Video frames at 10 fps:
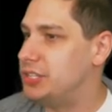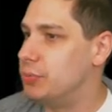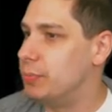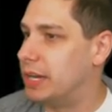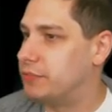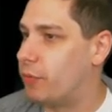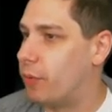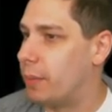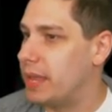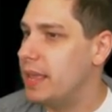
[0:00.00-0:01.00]
much
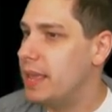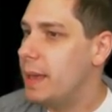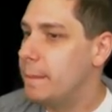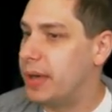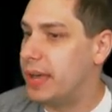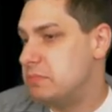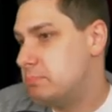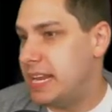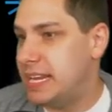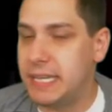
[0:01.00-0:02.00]
for me. But
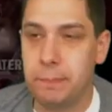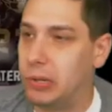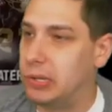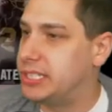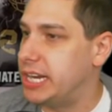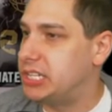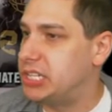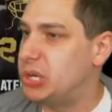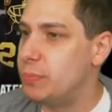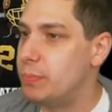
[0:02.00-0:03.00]
decent pulls here,
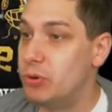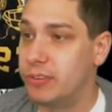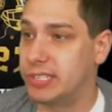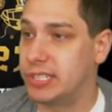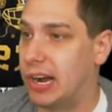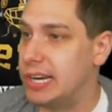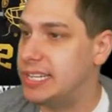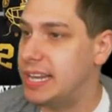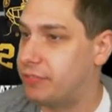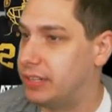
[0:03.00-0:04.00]
two movers cards,
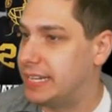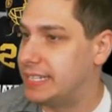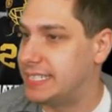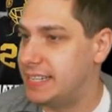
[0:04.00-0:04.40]
definitely like to see